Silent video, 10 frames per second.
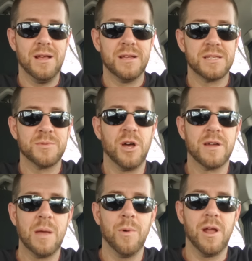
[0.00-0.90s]
Some
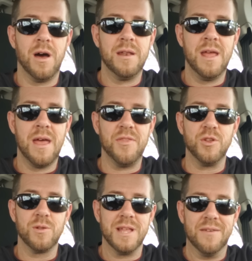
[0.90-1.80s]
talking went on, and the
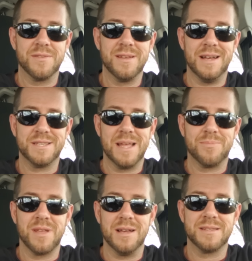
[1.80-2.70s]
dude left. I
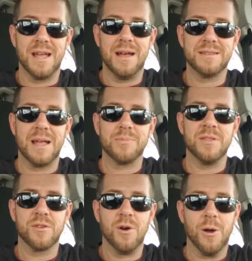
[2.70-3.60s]
stopped
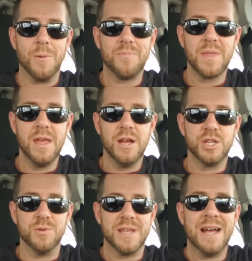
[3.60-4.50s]
in the car.
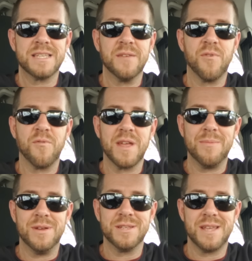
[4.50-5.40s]
She was asking for
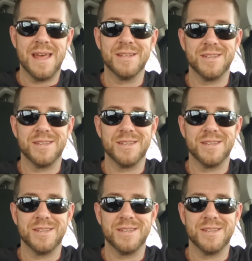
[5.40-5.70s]
forgiveness and a